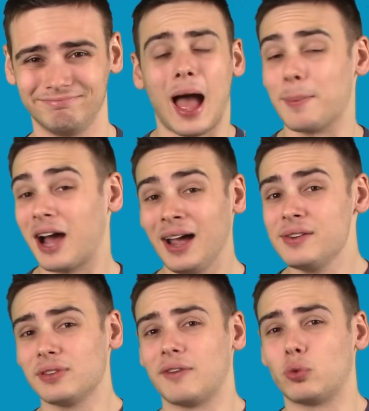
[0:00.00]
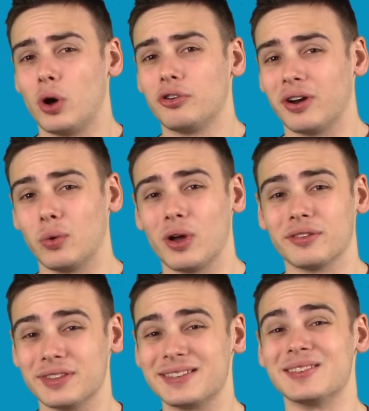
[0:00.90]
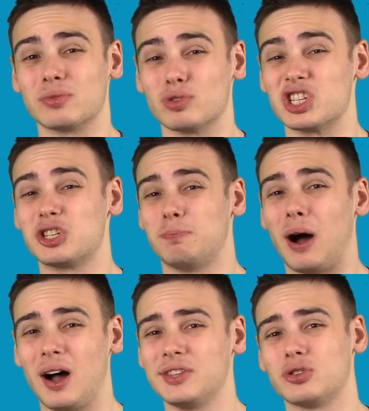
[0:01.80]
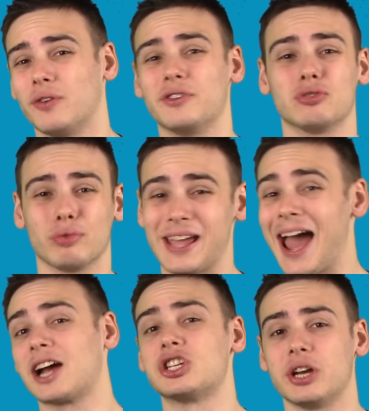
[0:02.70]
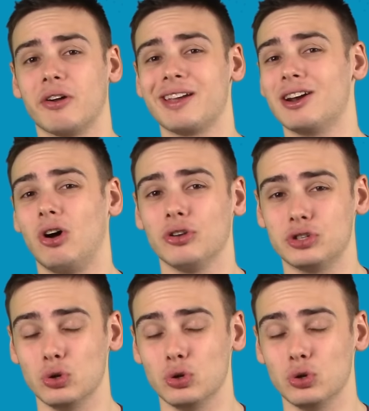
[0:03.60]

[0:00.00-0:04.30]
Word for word: I'm kind of left wondering whether this is a response or if it's reactionary at all